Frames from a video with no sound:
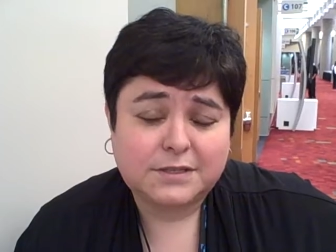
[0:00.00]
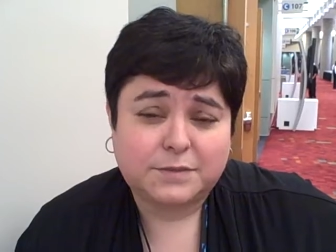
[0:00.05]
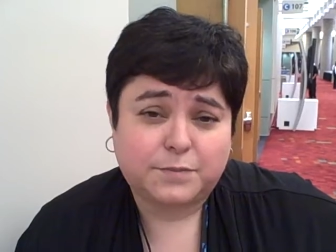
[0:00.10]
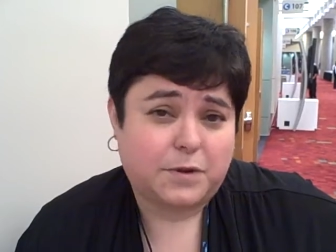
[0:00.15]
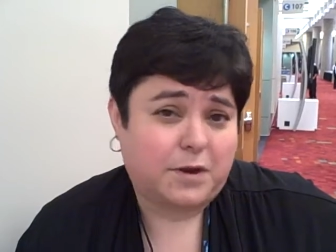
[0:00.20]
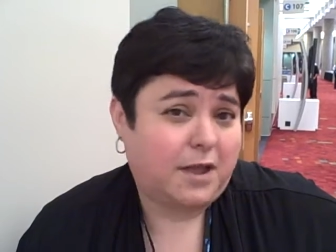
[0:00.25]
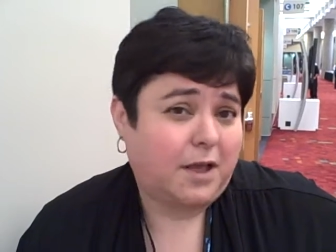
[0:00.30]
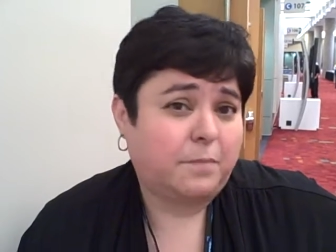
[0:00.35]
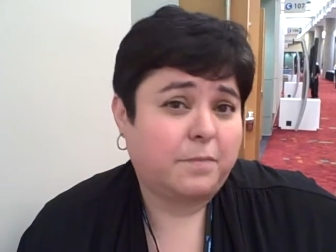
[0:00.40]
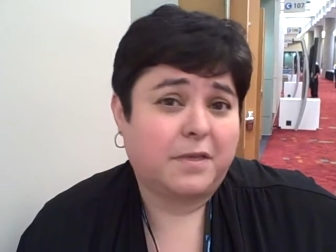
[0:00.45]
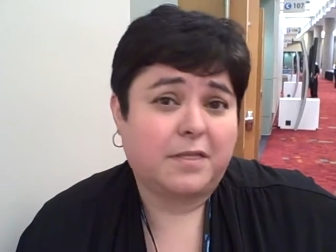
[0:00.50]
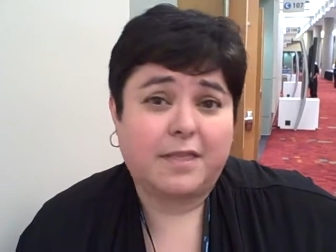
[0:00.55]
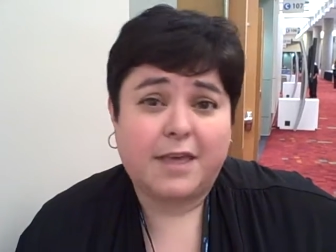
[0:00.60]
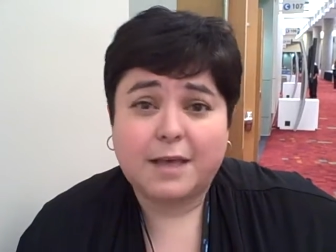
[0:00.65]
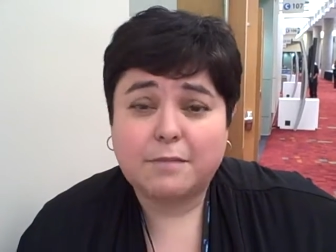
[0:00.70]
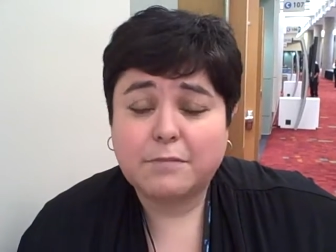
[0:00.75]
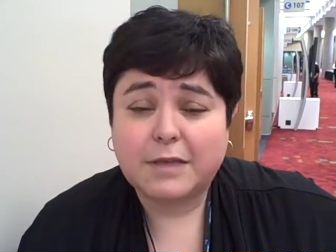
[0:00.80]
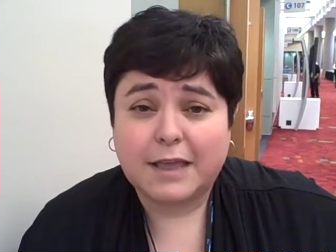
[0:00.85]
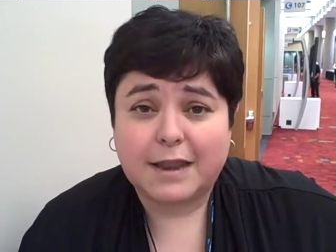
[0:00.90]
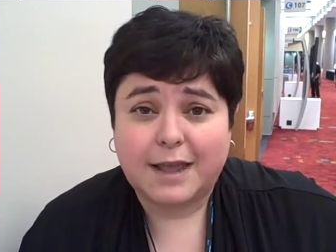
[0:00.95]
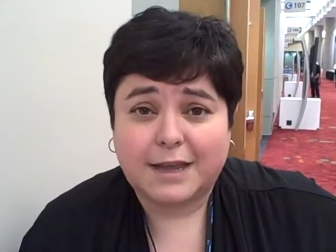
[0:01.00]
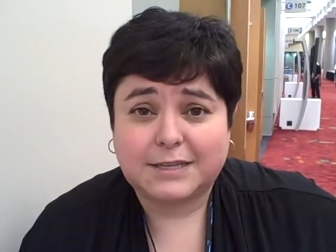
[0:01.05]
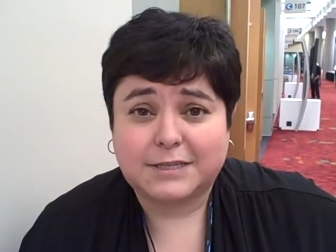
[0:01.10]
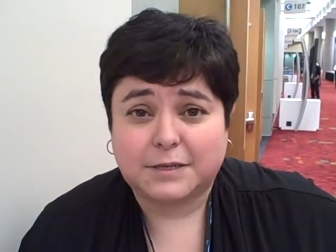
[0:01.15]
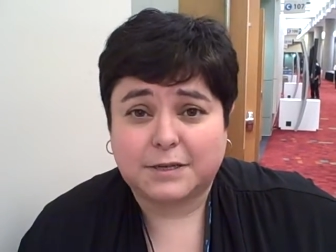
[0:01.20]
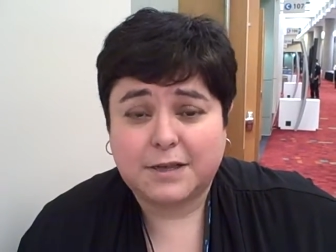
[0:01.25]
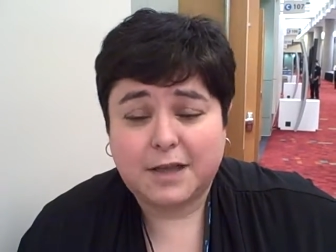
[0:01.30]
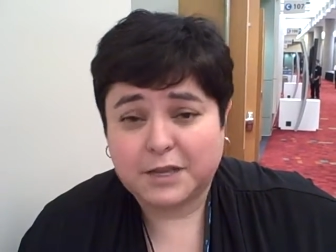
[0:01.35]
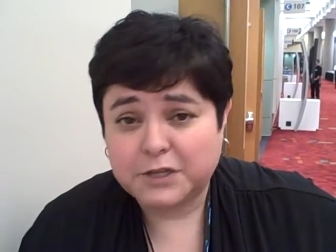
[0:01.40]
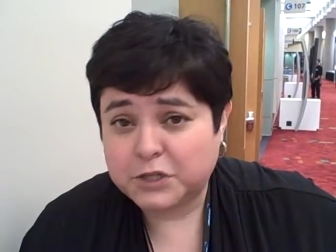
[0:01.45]
it's about helping them connect
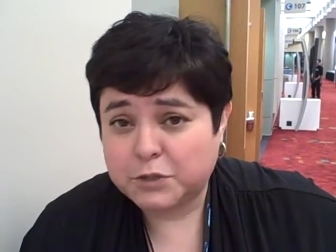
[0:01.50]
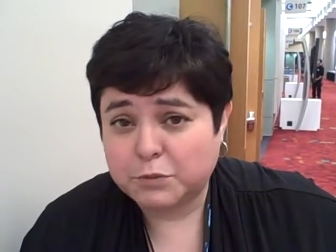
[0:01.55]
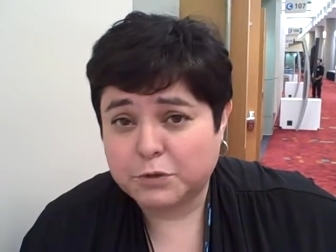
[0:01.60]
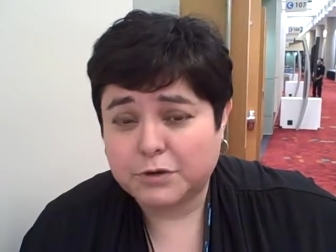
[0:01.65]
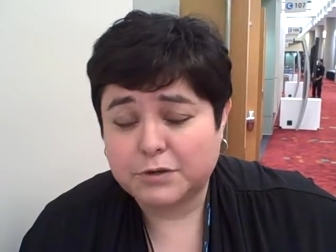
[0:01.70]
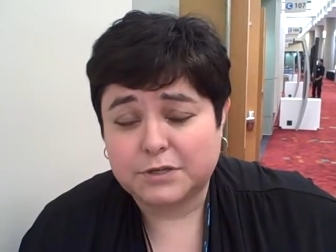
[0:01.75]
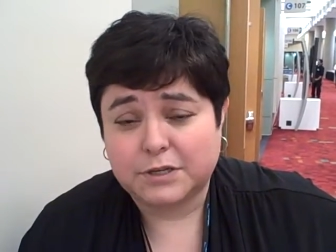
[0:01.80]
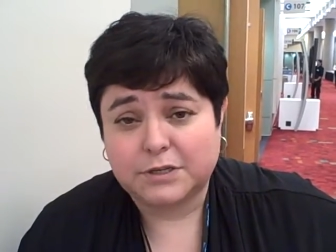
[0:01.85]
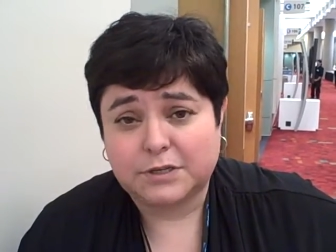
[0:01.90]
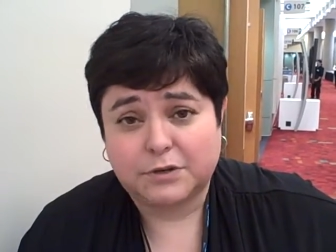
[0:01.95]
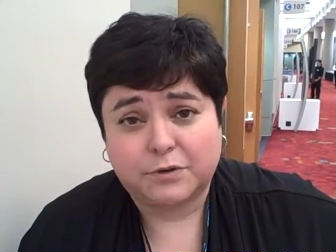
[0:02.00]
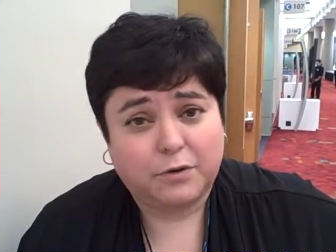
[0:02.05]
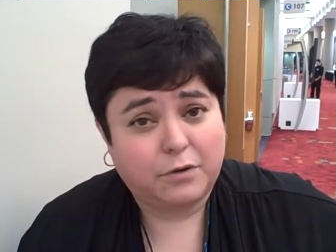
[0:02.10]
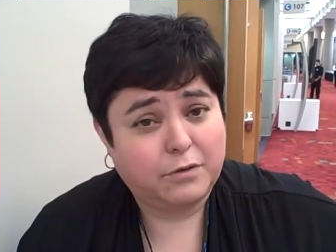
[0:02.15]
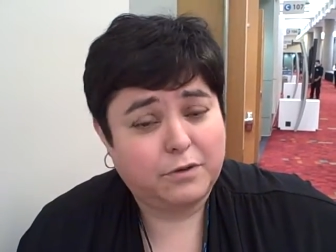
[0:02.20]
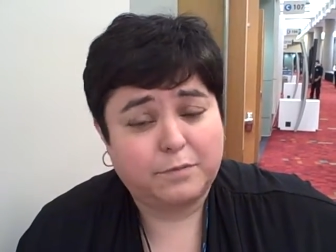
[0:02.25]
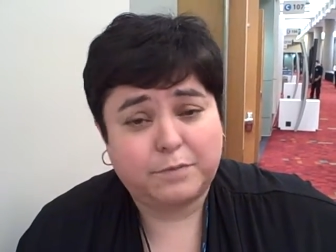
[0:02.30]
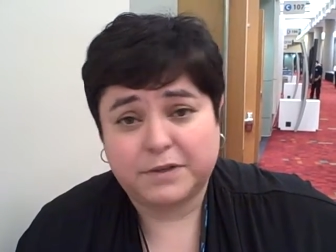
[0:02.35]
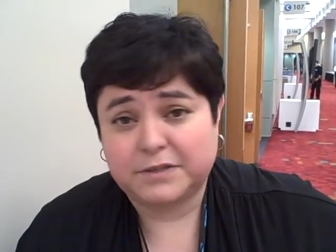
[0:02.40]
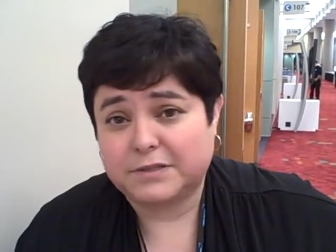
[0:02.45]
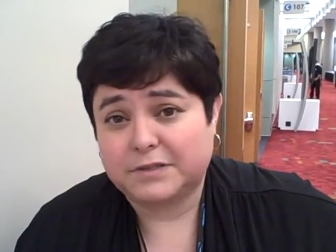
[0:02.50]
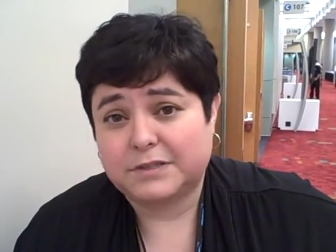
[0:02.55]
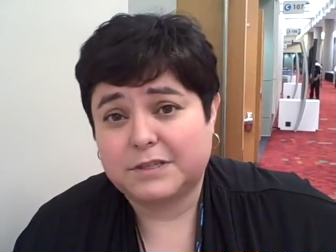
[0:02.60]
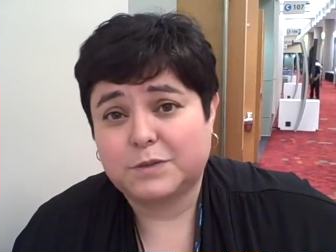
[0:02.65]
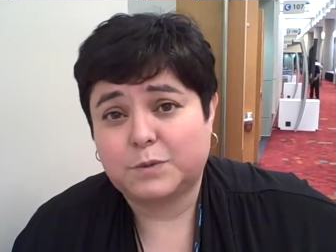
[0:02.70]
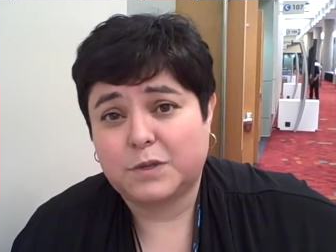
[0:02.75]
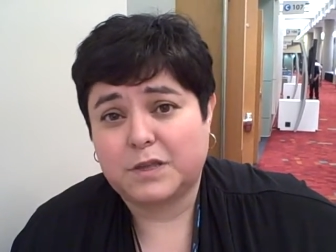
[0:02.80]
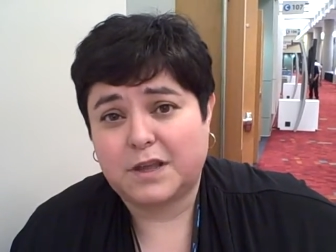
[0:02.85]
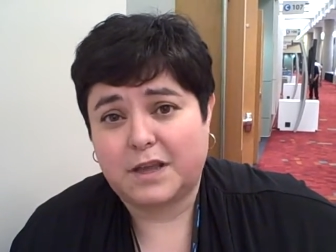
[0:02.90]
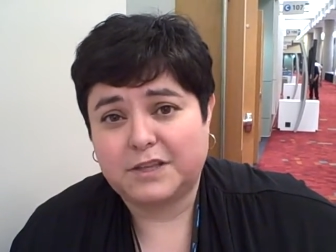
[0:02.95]
to customers and to grow their
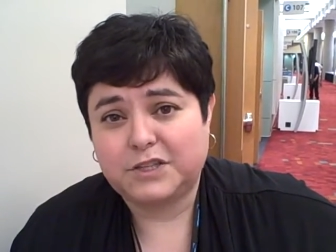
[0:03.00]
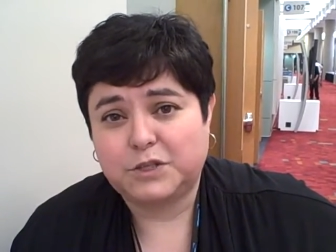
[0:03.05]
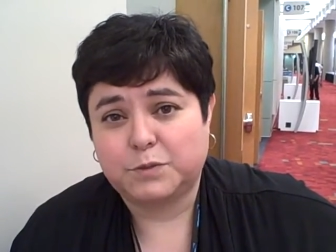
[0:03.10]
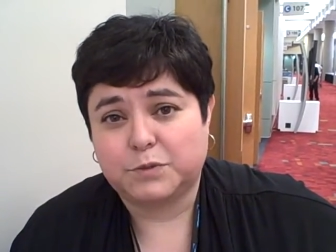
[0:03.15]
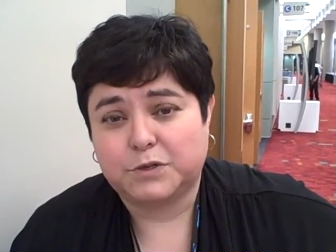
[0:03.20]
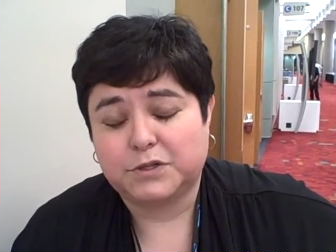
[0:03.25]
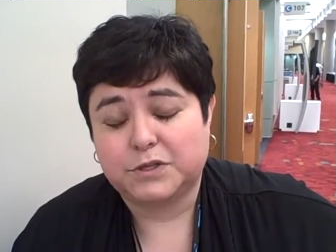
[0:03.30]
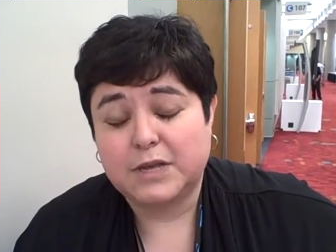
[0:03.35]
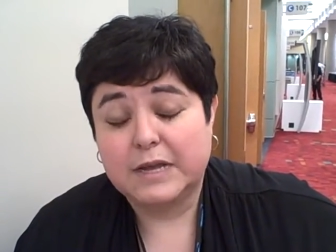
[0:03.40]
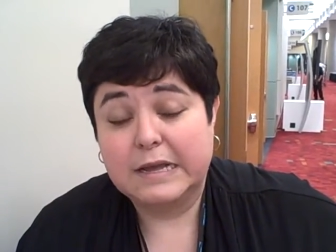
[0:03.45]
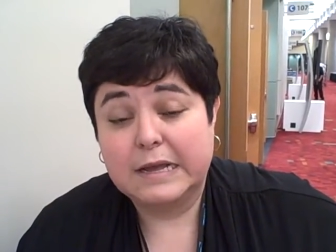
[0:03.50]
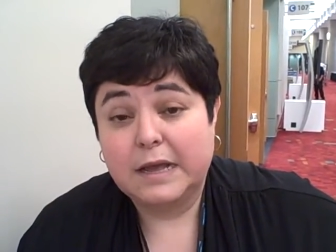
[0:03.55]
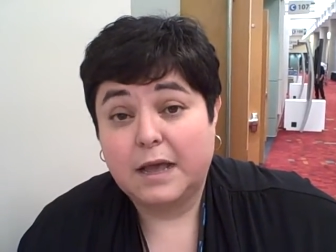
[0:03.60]
businesses with customers.